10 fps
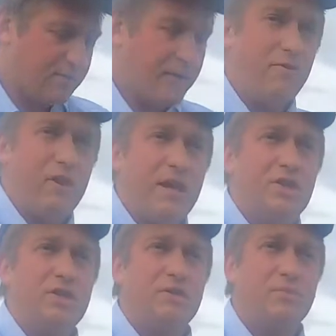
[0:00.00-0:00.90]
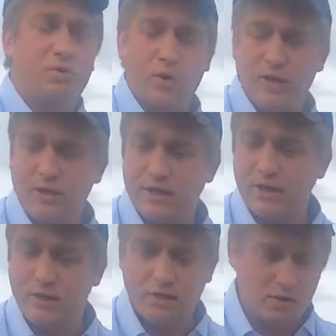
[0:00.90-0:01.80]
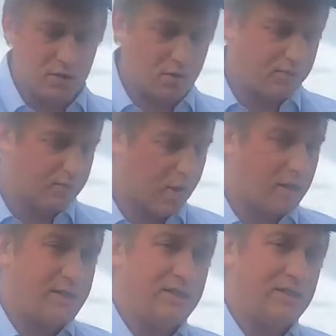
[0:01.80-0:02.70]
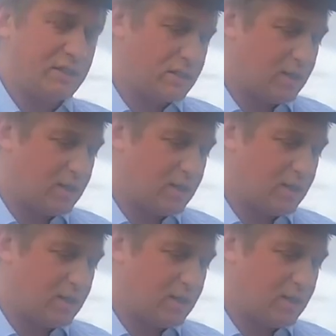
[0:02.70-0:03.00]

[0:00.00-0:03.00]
the variation between the two varieties,